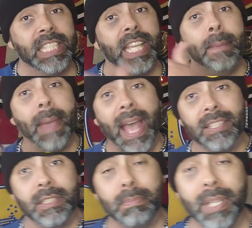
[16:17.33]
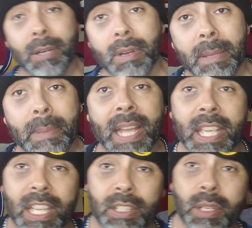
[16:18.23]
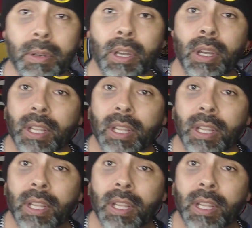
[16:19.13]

Team asked him to play running back, he could do it.